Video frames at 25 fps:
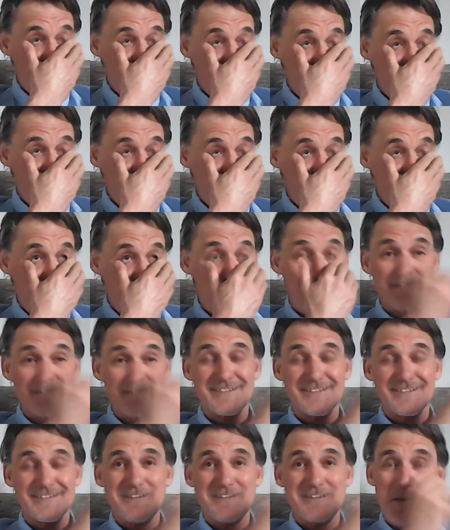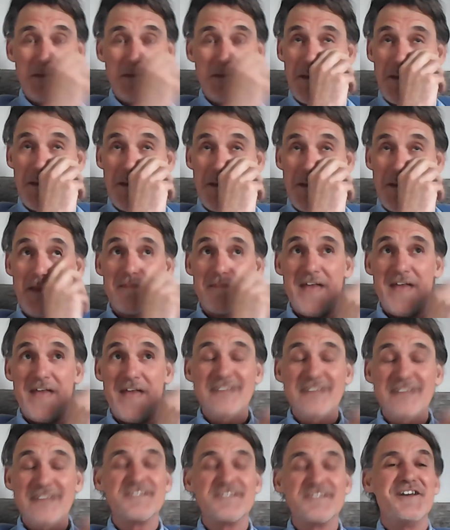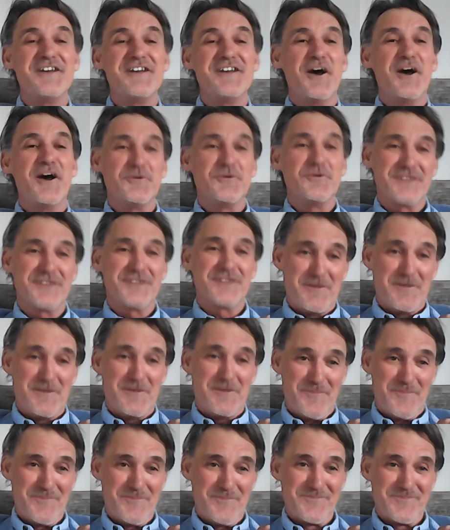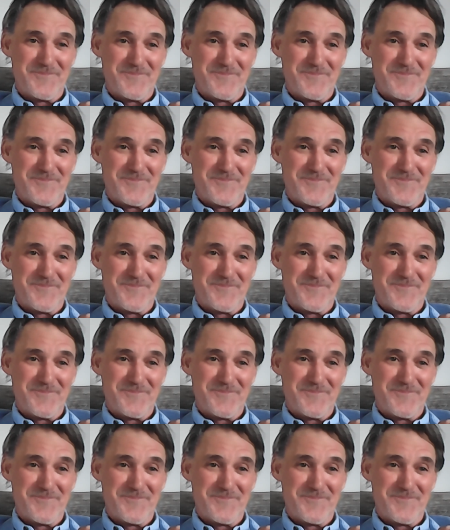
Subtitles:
Yeah, well, that's an outcome.